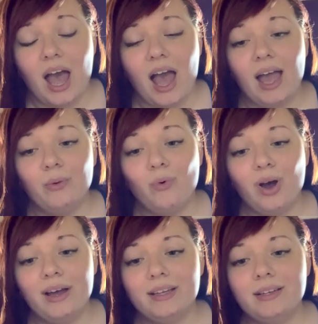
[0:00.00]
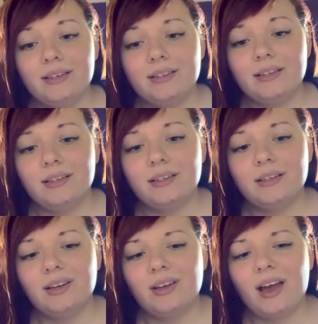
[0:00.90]
I want
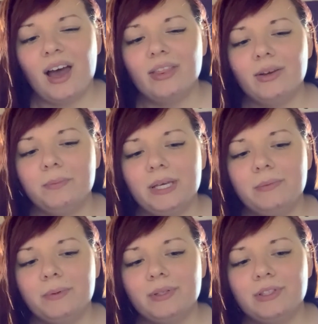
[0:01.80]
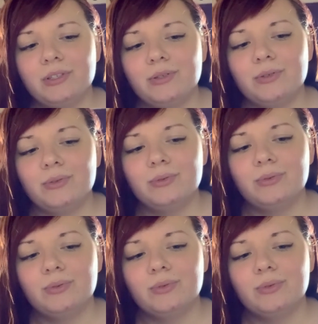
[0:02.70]
other people to